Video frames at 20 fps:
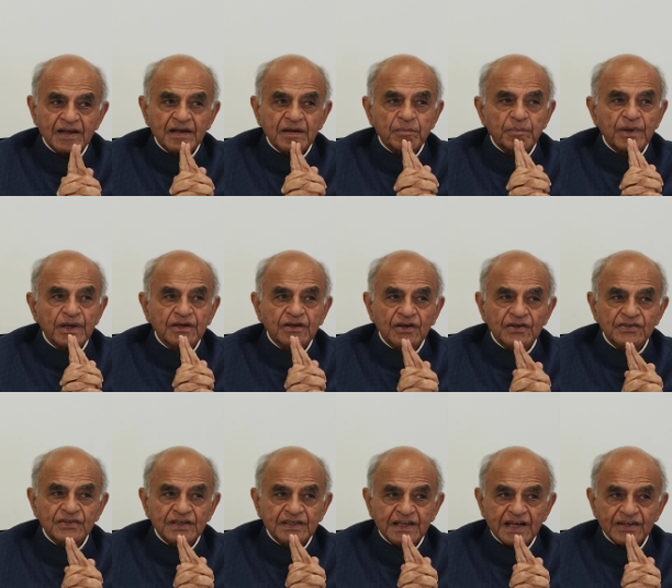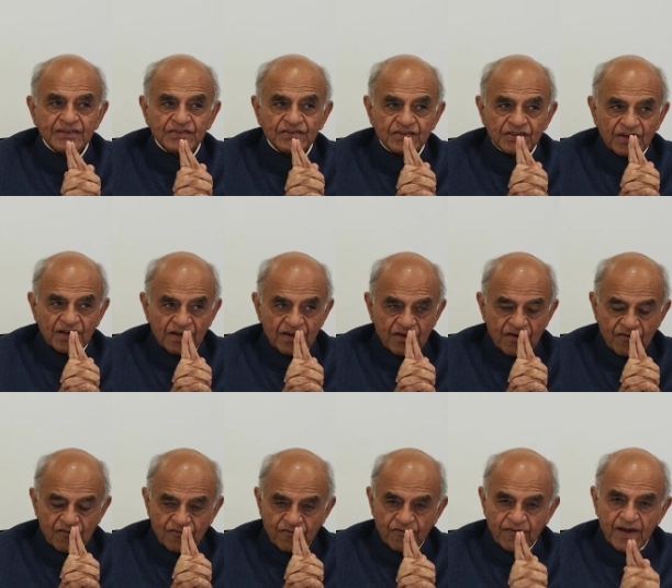Because it has
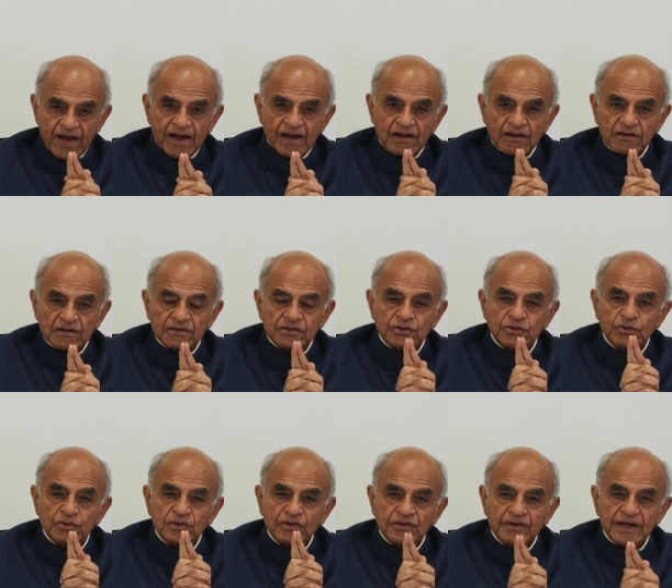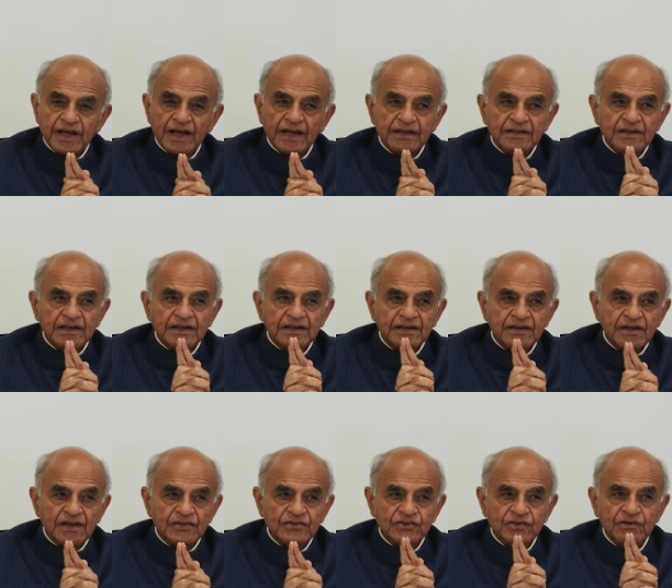failed to create an
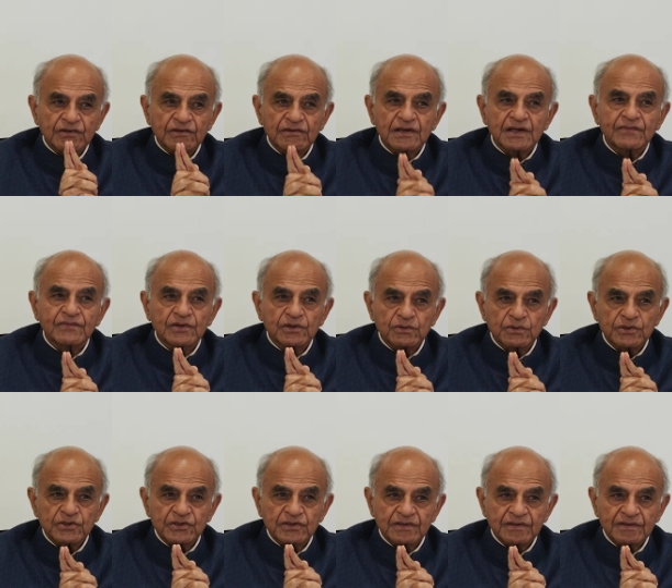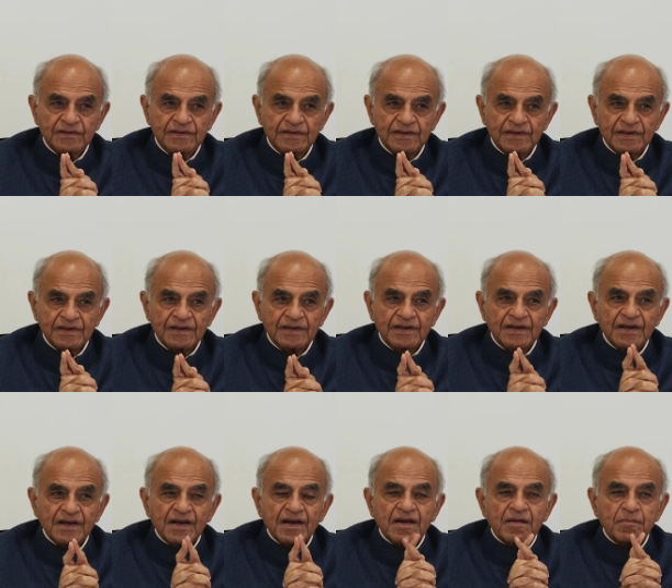industrial revolution.
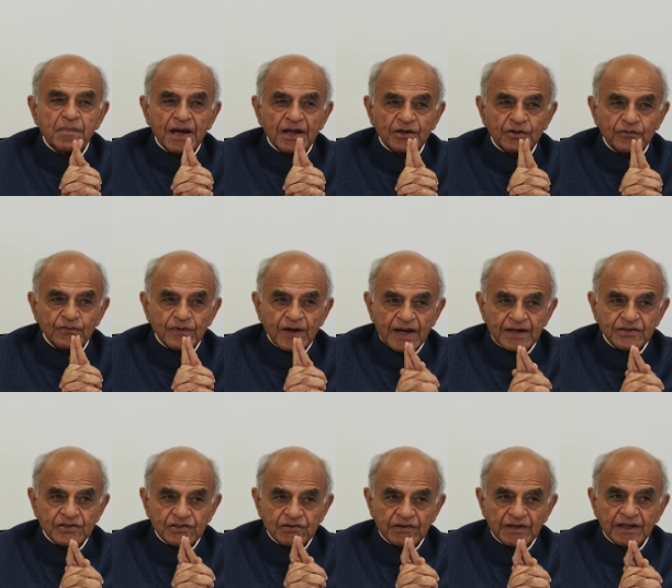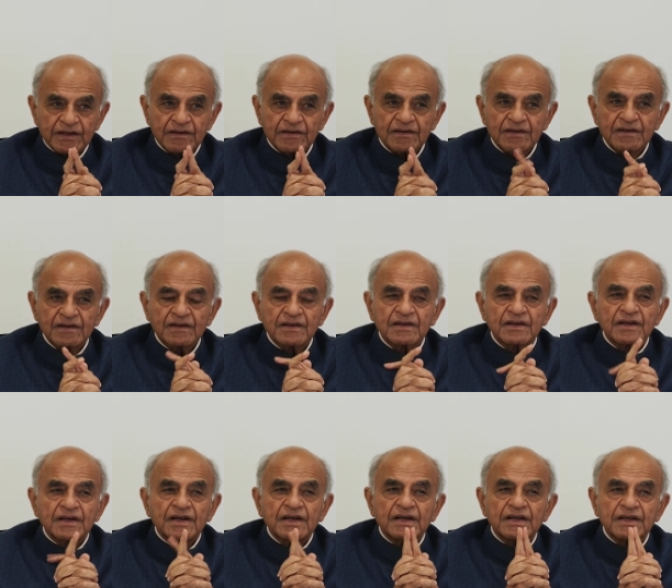Manufacturing
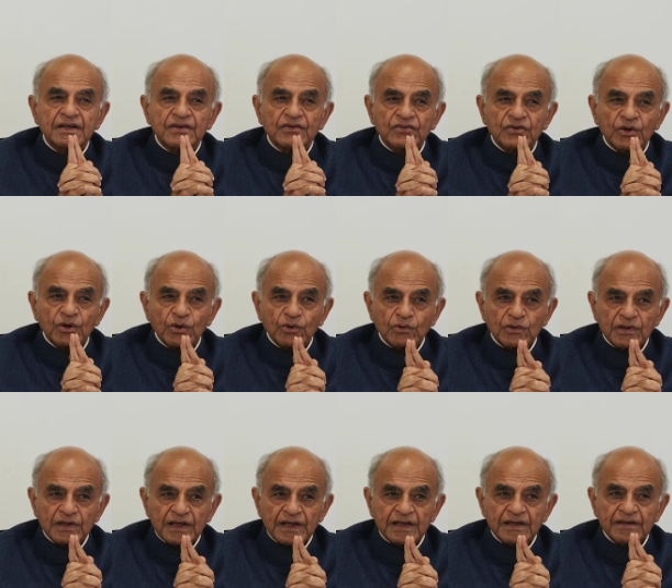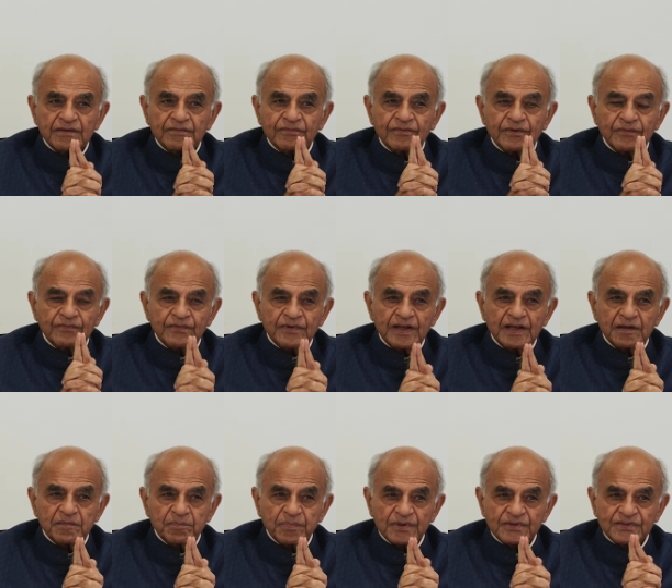is only
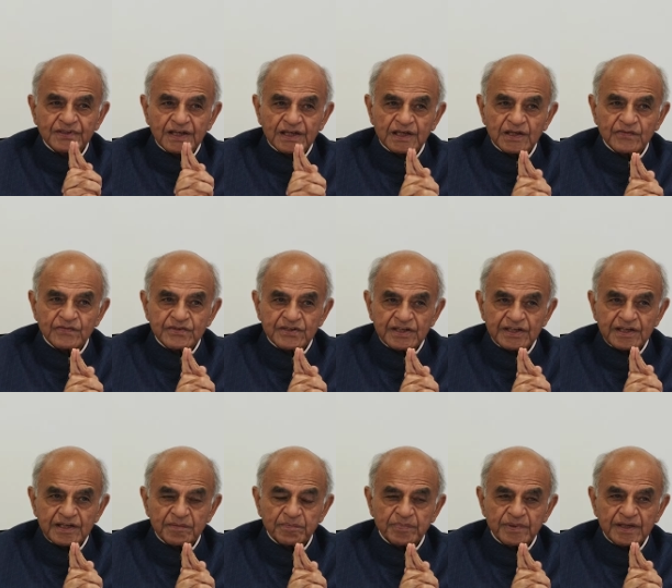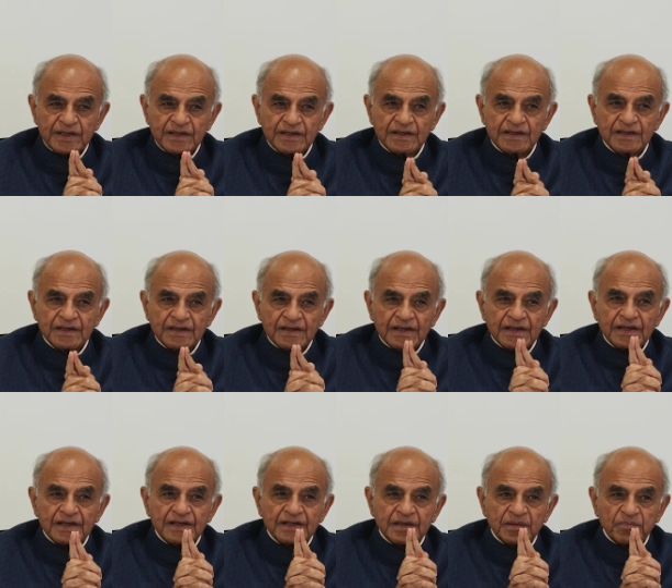15% of GDP.
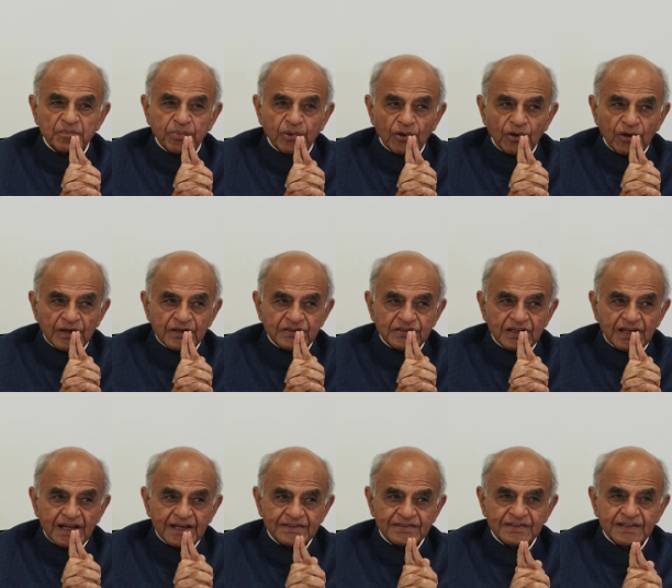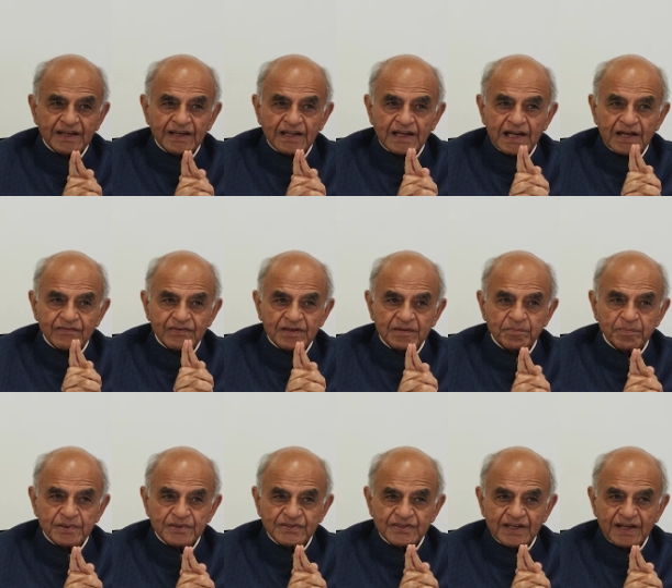It employs less than
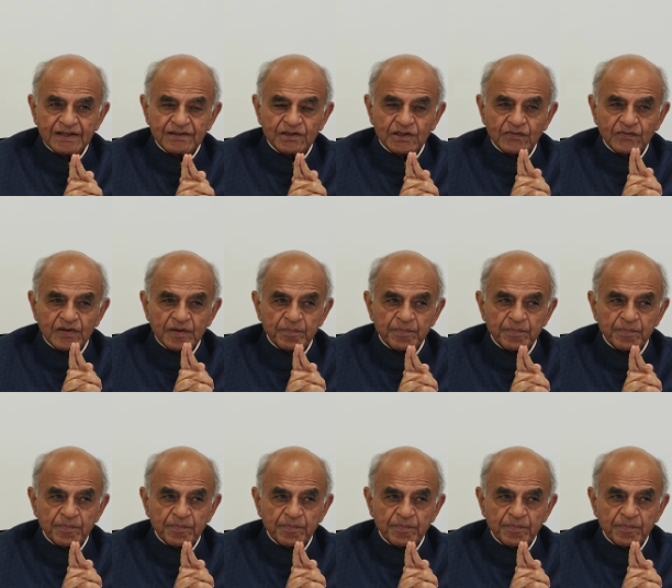11% of the